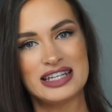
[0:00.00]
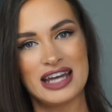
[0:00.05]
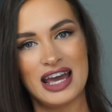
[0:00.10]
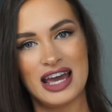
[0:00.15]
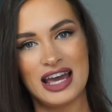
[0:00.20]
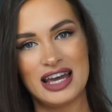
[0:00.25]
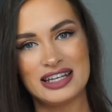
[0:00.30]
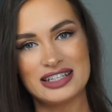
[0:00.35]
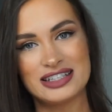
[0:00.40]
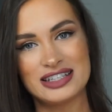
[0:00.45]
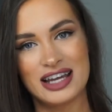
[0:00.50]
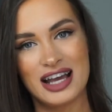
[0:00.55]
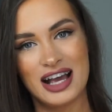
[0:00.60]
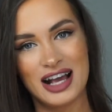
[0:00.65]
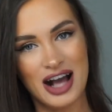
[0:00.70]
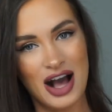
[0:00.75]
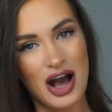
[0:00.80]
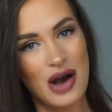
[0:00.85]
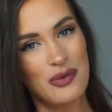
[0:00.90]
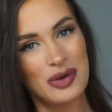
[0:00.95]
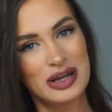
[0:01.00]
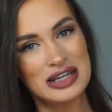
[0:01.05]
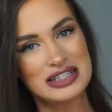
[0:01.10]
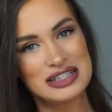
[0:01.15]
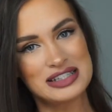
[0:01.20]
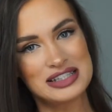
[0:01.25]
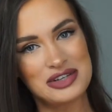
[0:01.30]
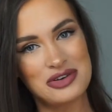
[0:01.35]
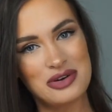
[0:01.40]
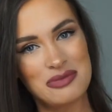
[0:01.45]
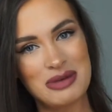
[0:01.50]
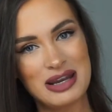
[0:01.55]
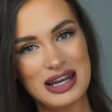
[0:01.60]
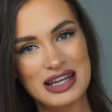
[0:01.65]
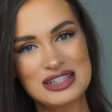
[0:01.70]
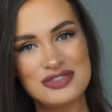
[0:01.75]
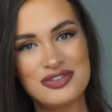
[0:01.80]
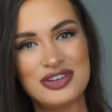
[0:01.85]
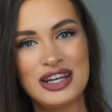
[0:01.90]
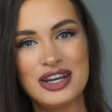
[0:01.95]
and can't wait to see you on my
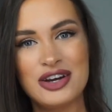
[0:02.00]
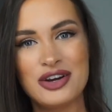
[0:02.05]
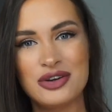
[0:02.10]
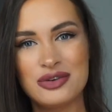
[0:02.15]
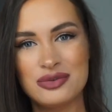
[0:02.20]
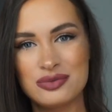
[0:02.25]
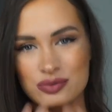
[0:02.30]
next video.